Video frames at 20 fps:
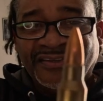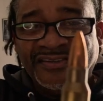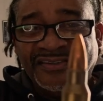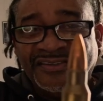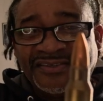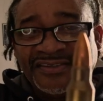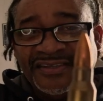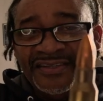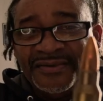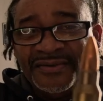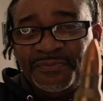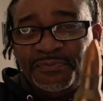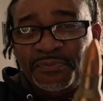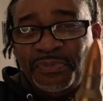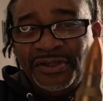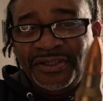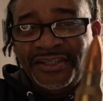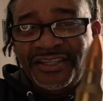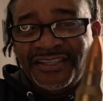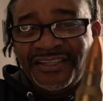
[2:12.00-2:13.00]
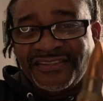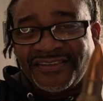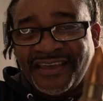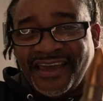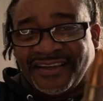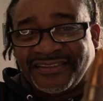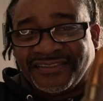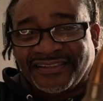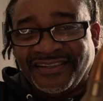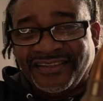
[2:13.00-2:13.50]
you see the bullet is
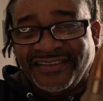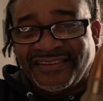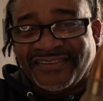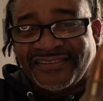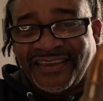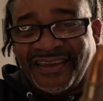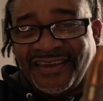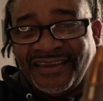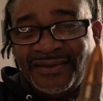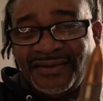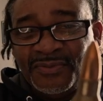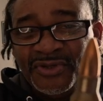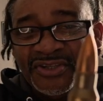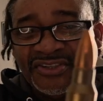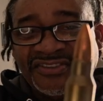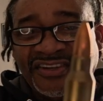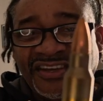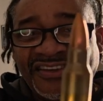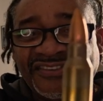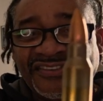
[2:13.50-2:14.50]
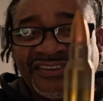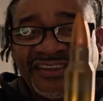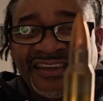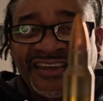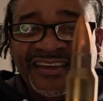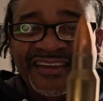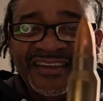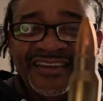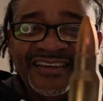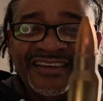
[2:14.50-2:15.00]
actually the same. It's just
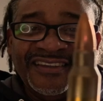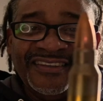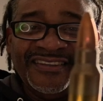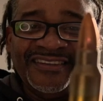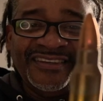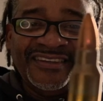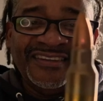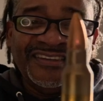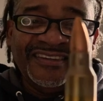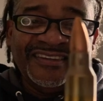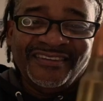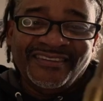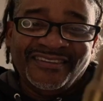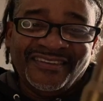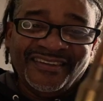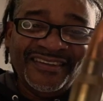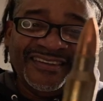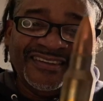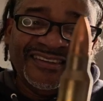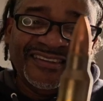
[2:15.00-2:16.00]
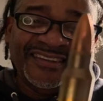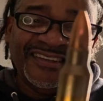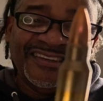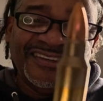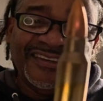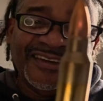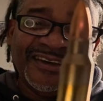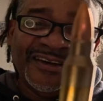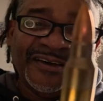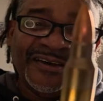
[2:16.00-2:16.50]
the
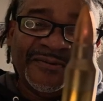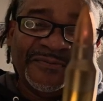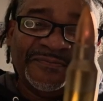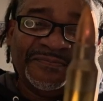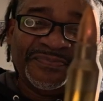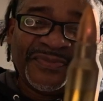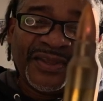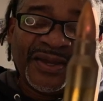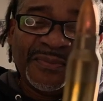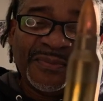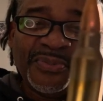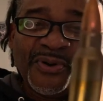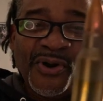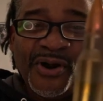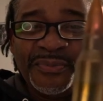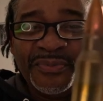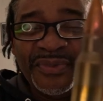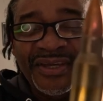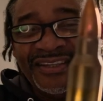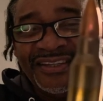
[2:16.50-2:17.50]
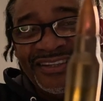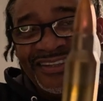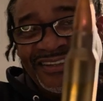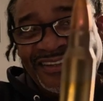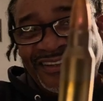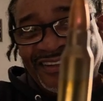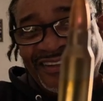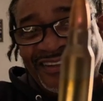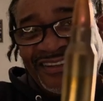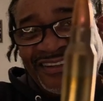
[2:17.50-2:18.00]
compartment
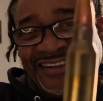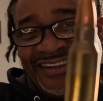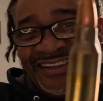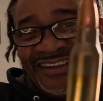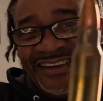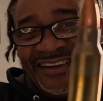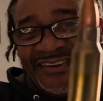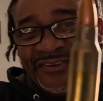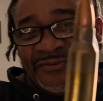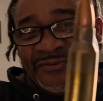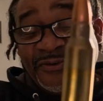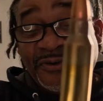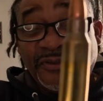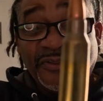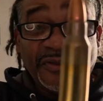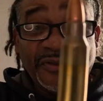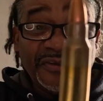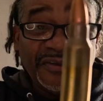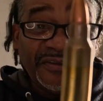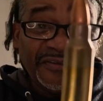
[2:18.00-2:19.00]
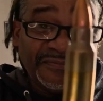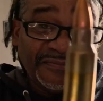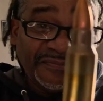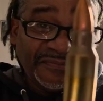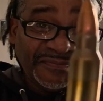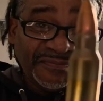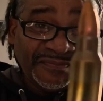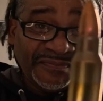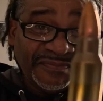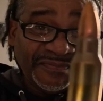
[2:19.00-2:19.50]
for the
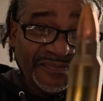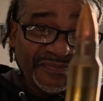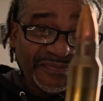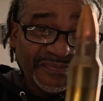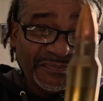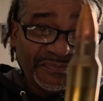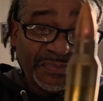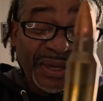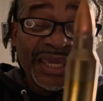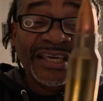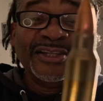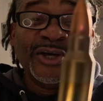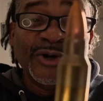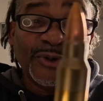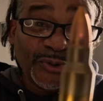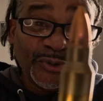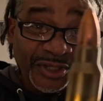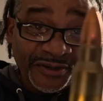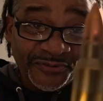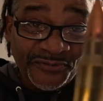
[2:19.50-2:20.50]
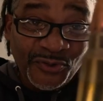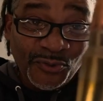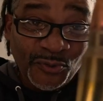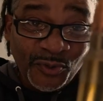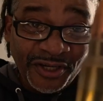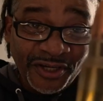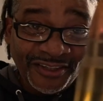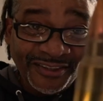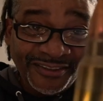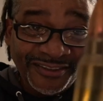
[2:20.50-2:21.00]
payload, if you
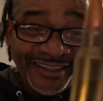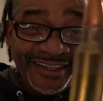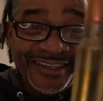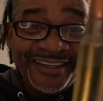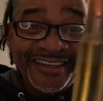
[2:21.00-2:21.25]
will,